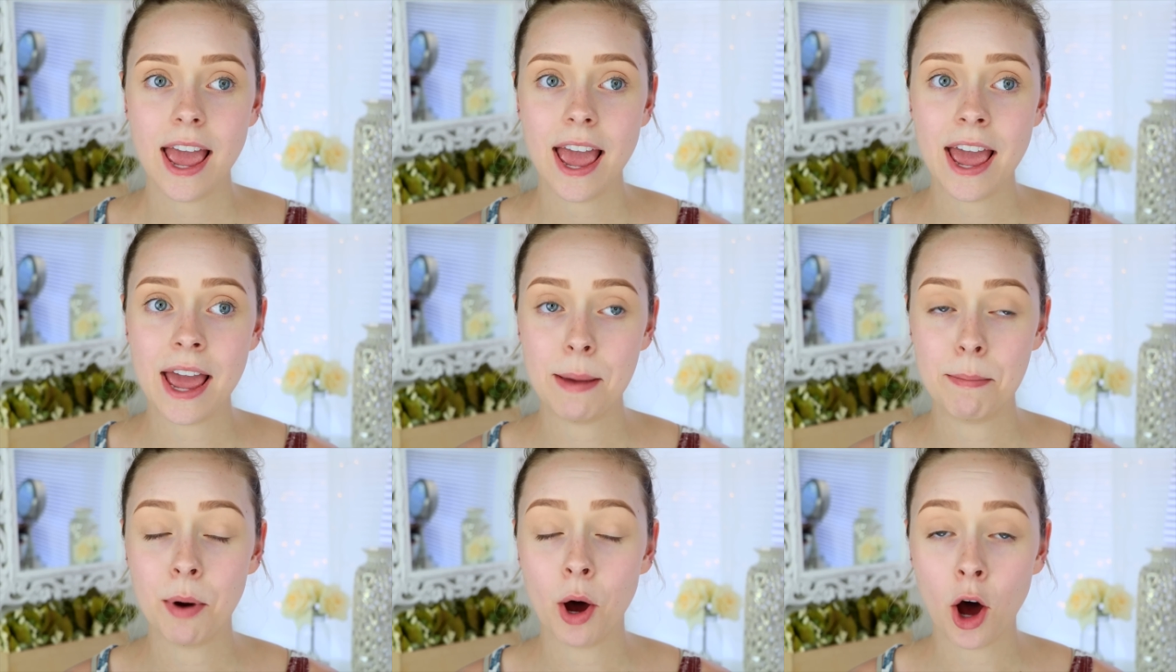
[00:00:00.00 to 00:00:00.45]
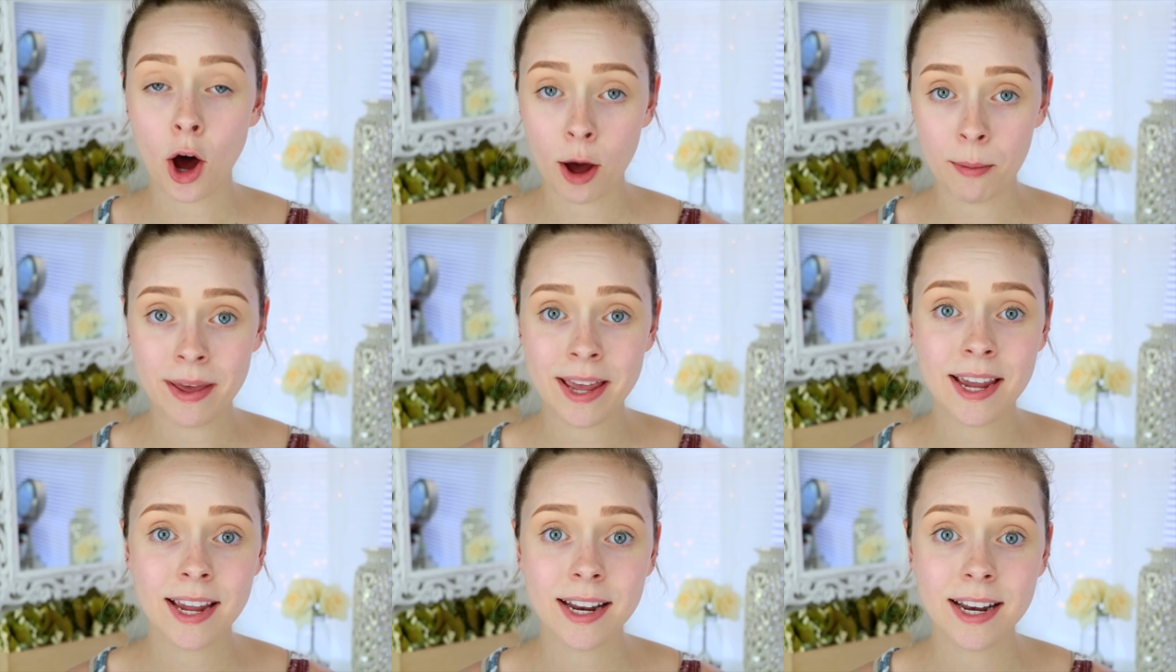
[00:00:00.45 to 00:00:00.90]
a
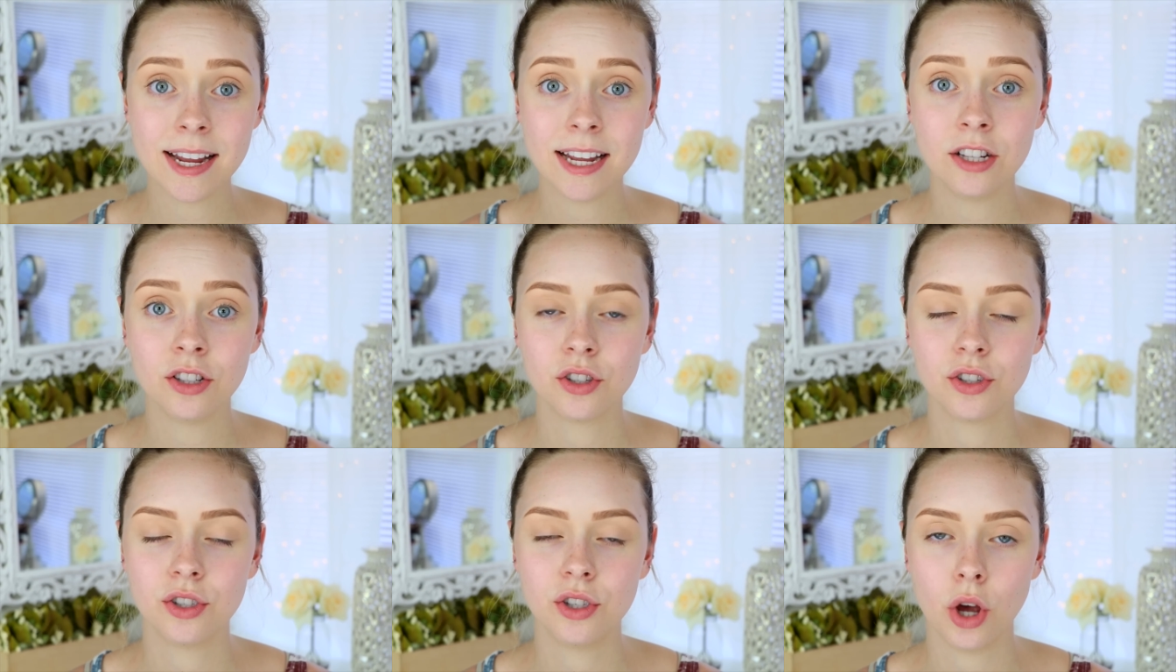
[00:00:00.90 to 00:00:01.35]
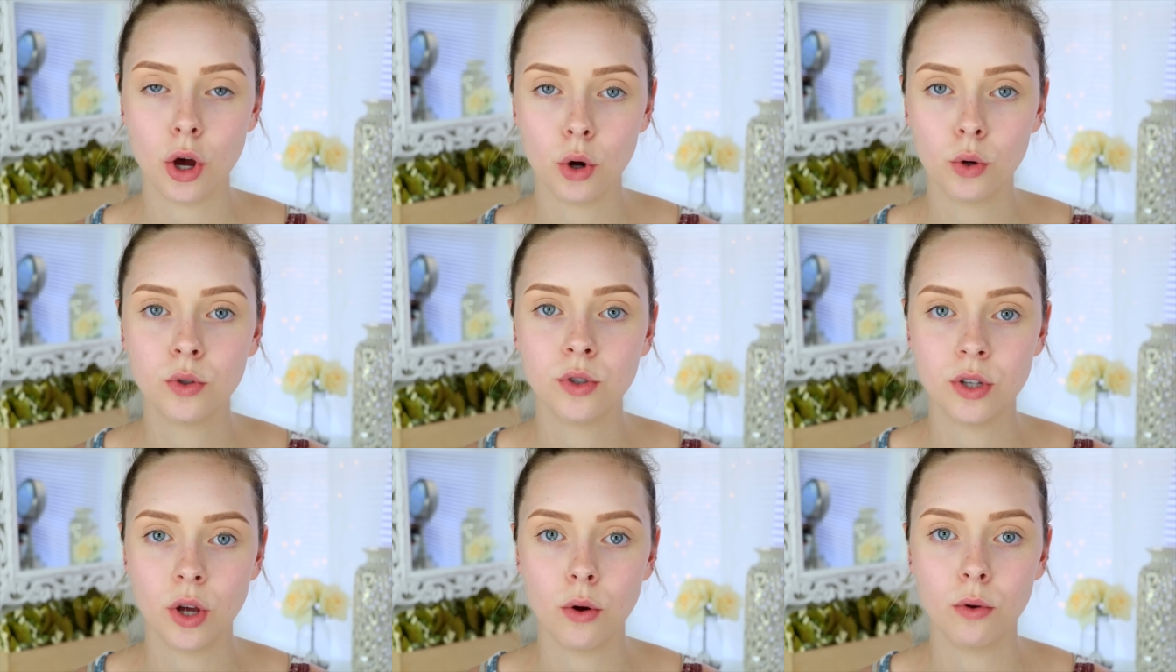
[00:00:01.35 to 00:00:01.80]
pomade in
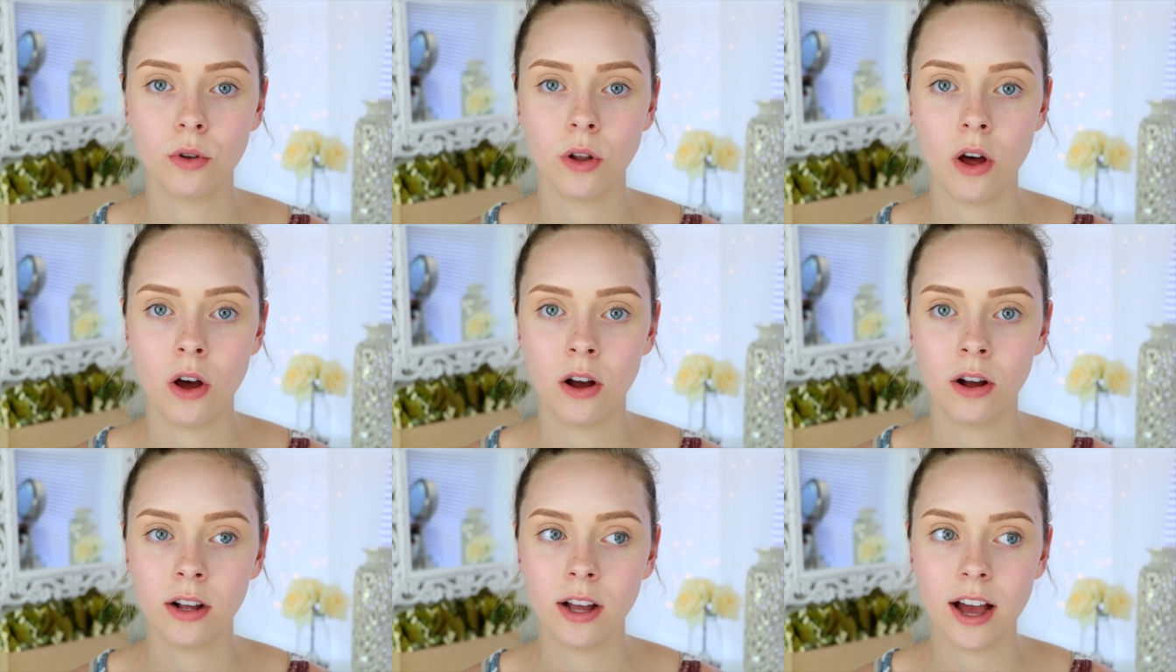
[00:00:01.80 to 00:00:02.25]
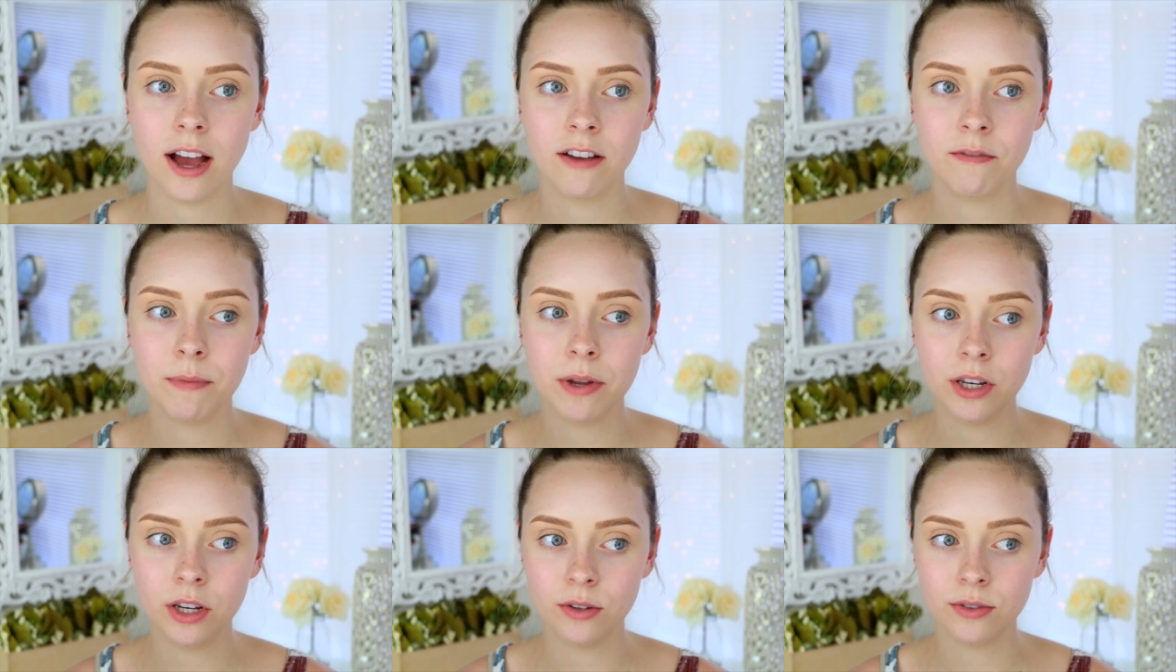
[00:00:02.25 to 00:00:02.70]
so, so long.
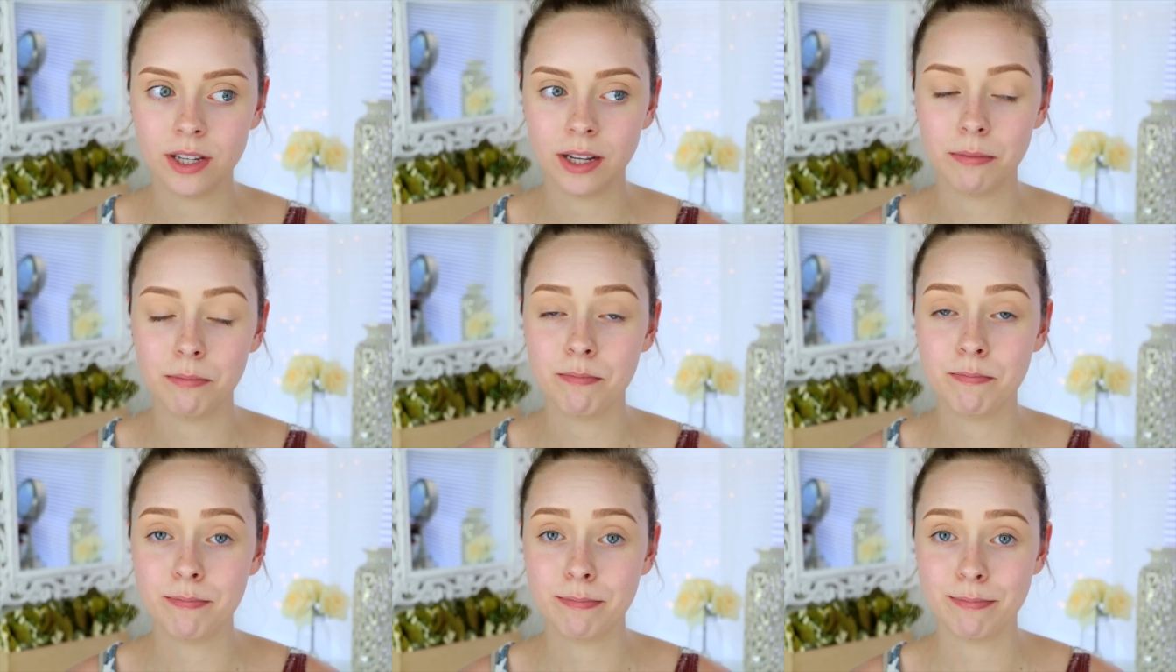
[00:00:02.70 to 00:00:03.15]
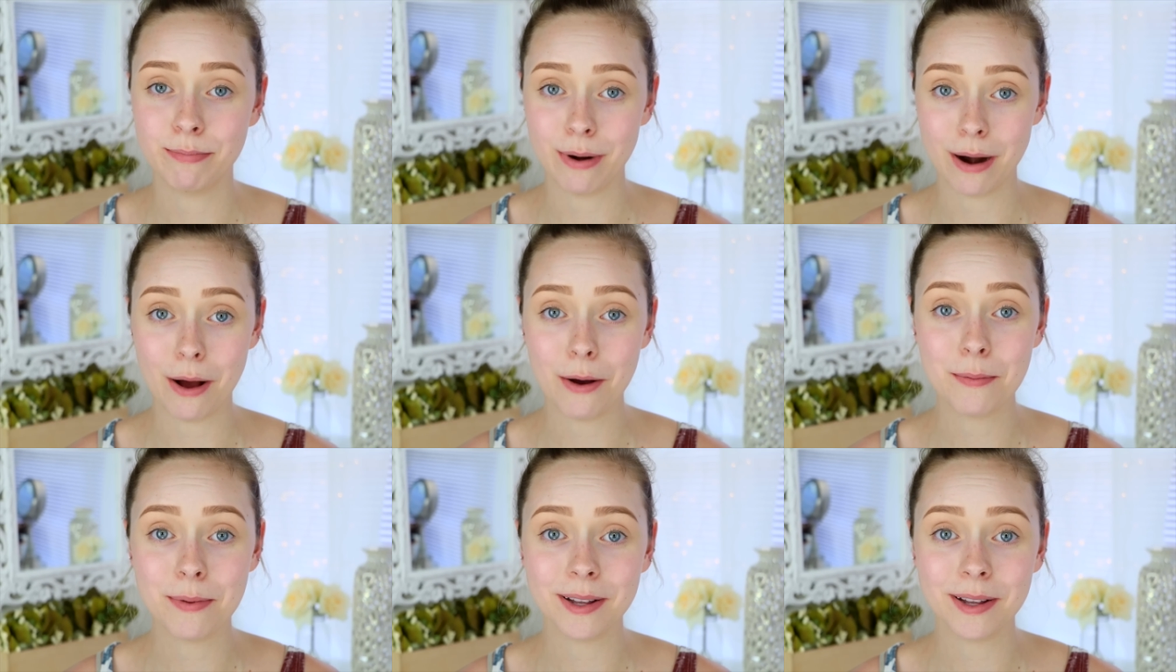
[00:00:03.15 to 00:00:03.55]
I've been using brow